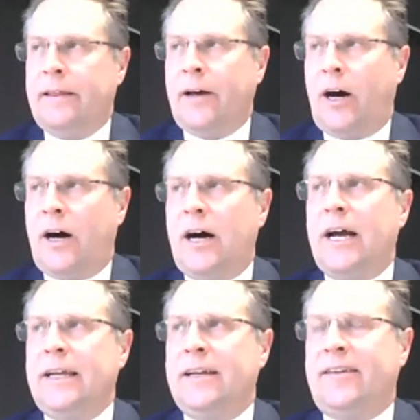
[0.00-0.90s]
The
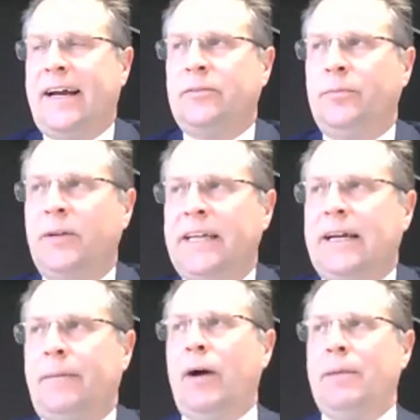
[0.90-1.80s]
higher your taxable
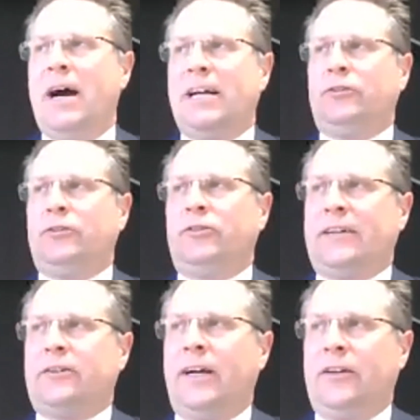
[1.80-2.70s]
income, the way marginal
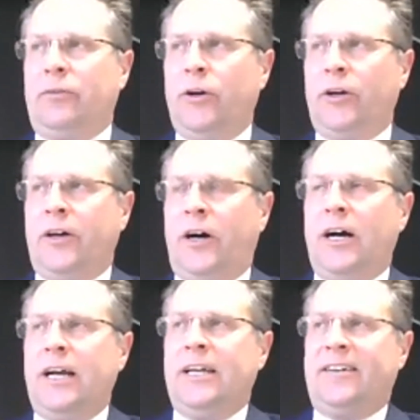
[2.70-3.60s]
tax rates work, the higher your